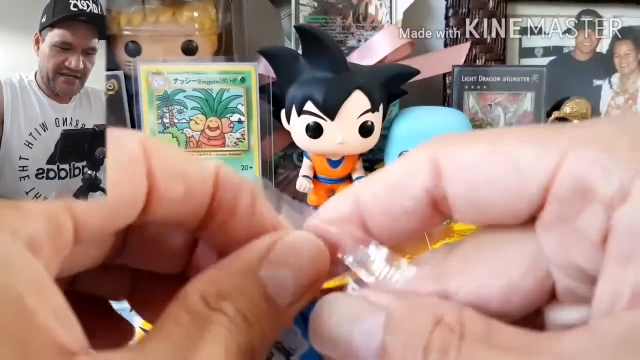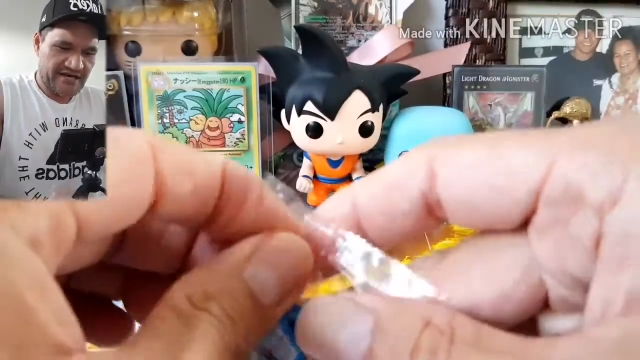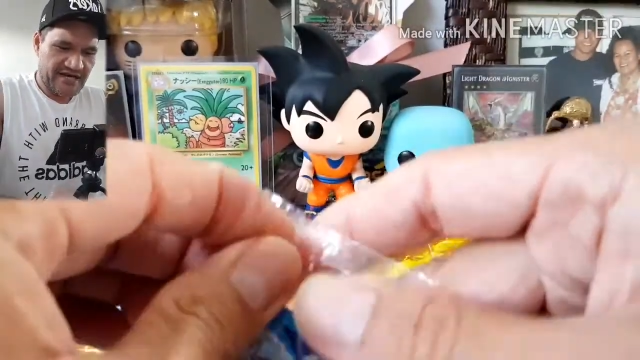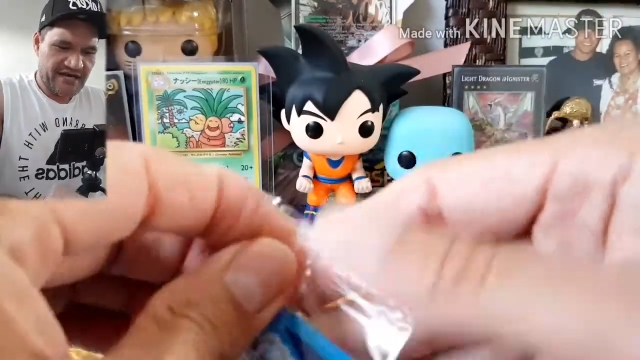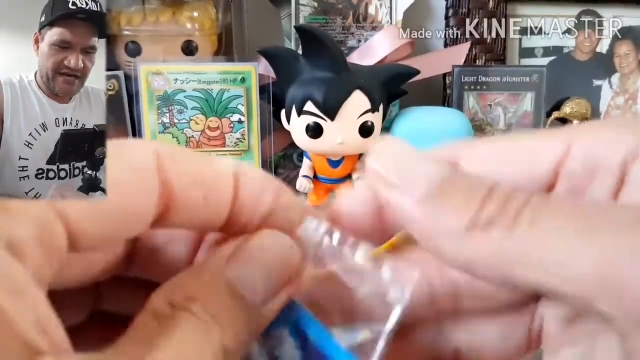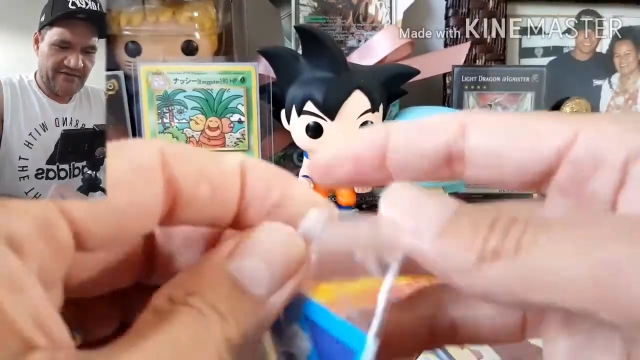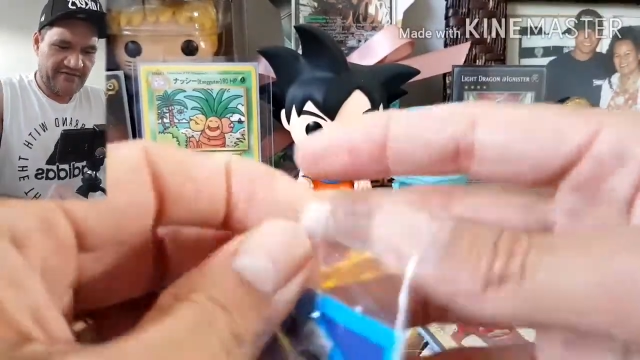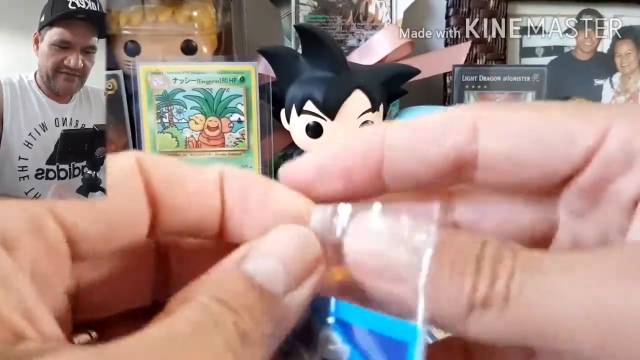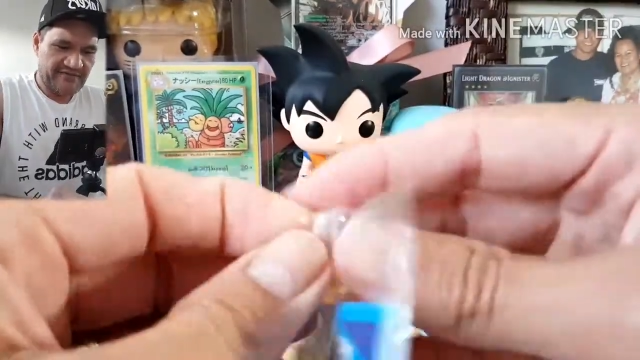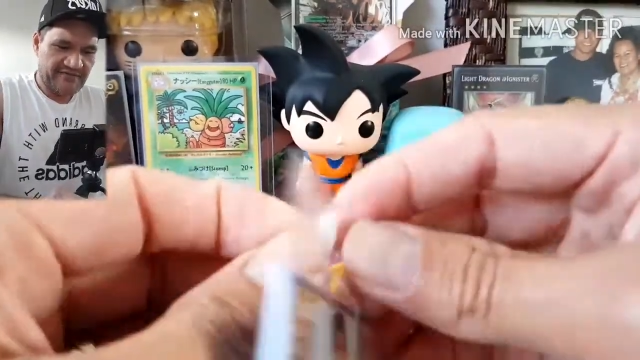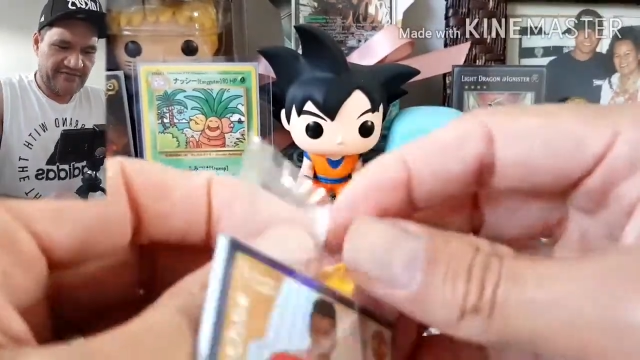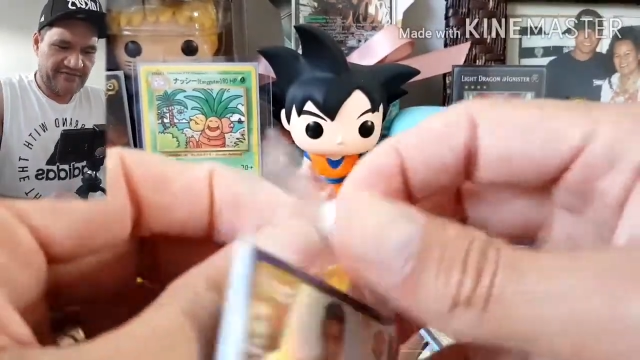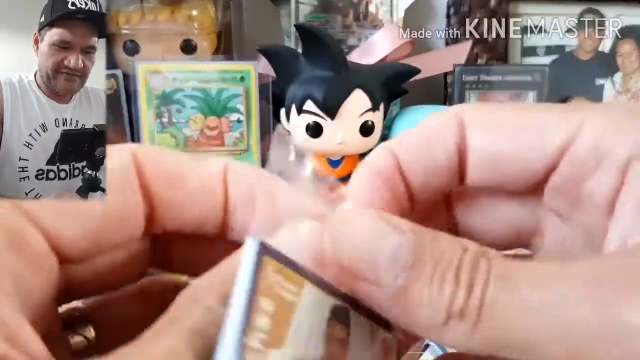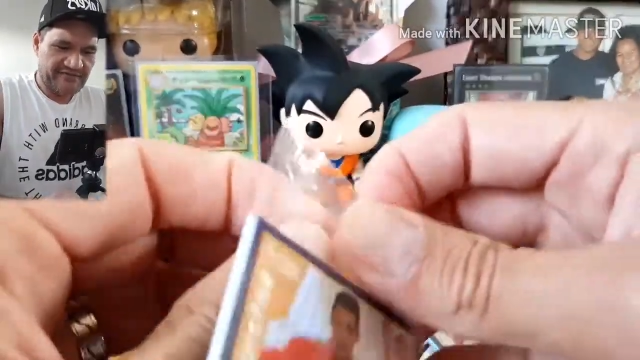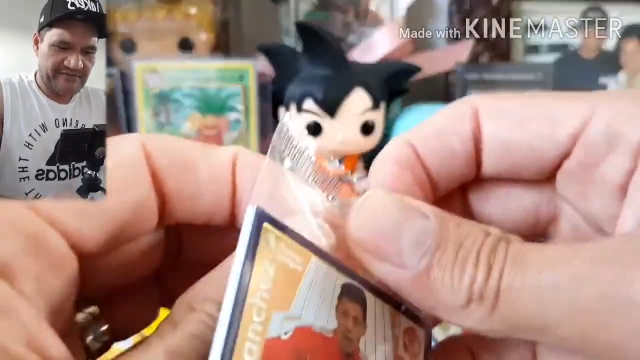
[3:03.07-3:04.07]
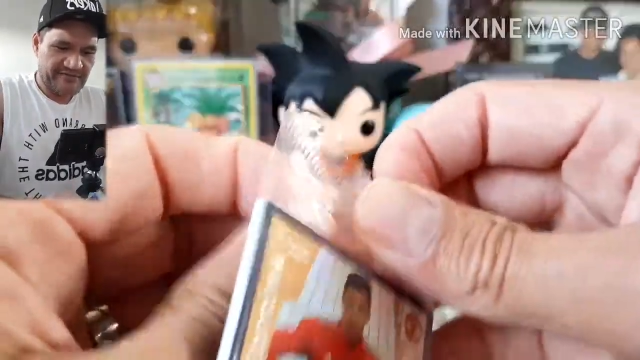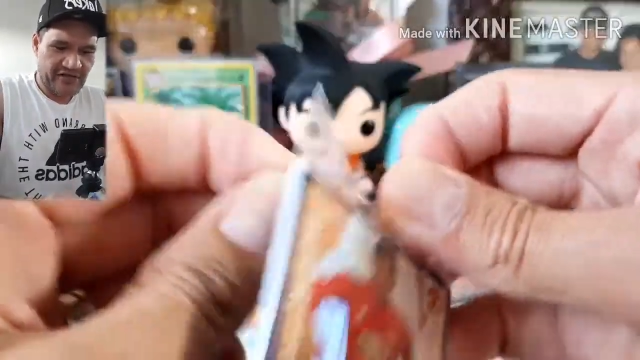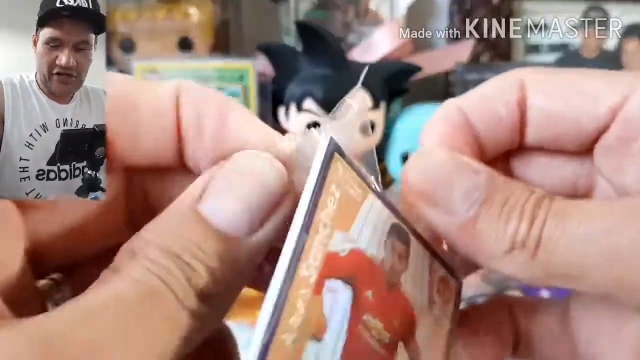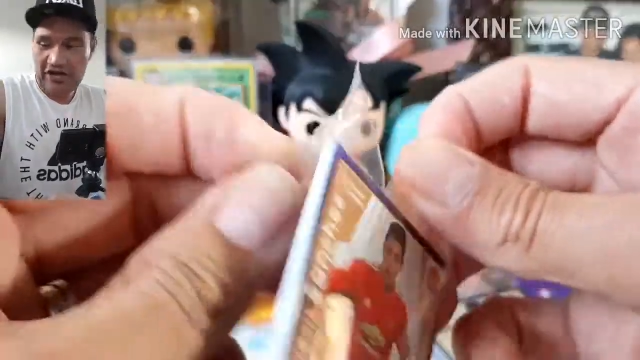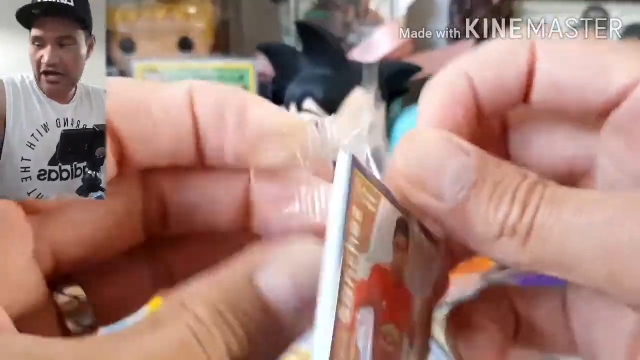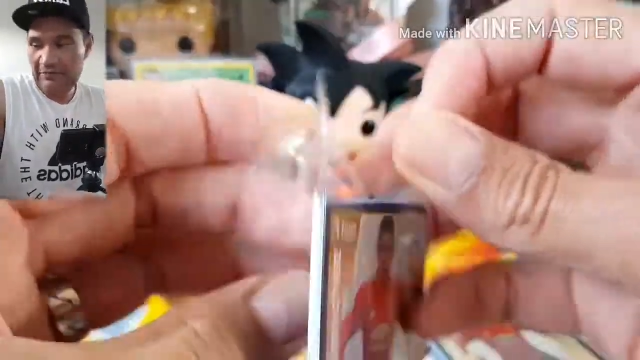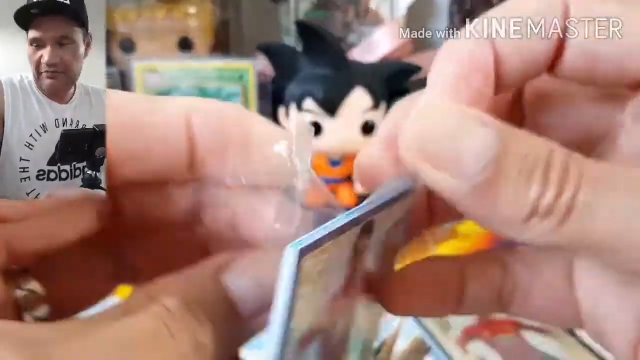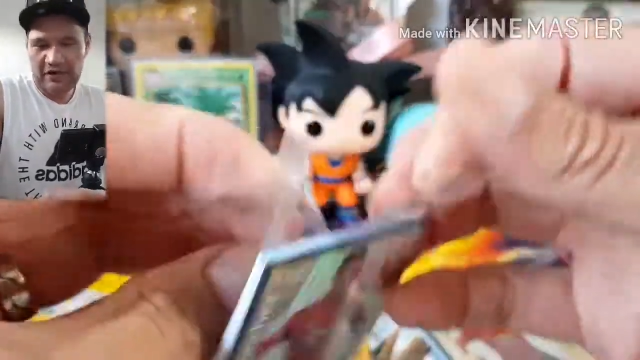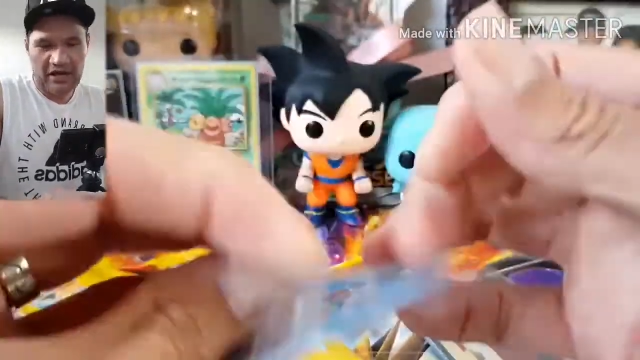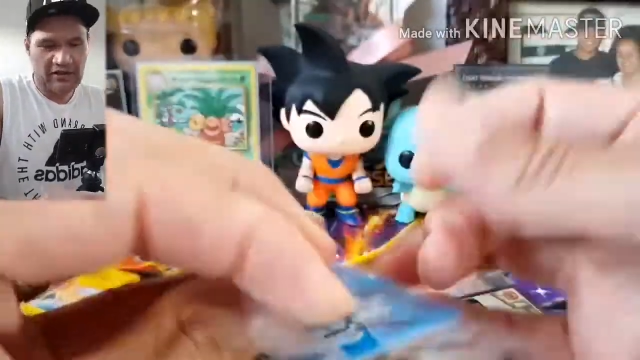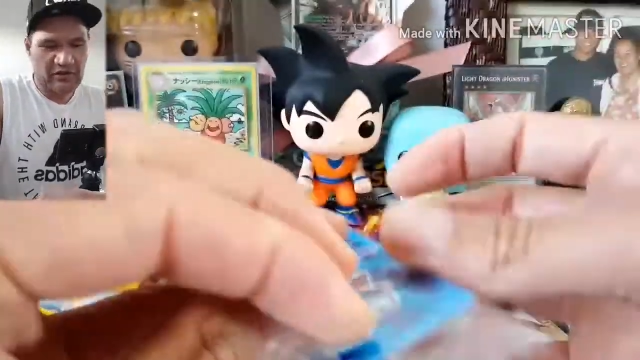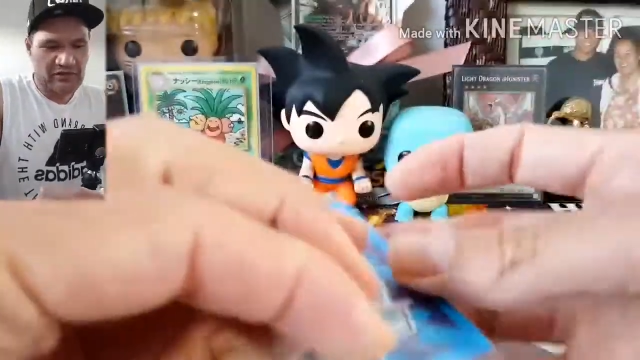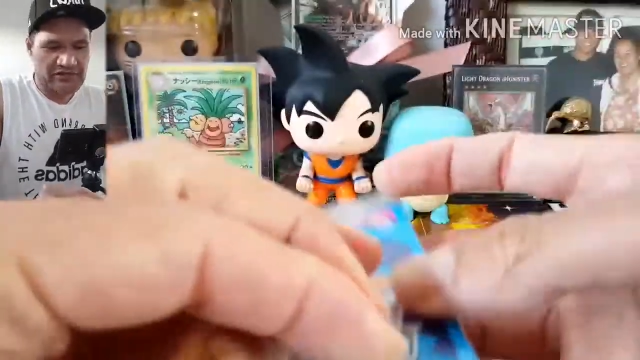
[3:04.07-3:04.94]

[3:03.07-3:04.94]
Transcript: Um, I got a couple other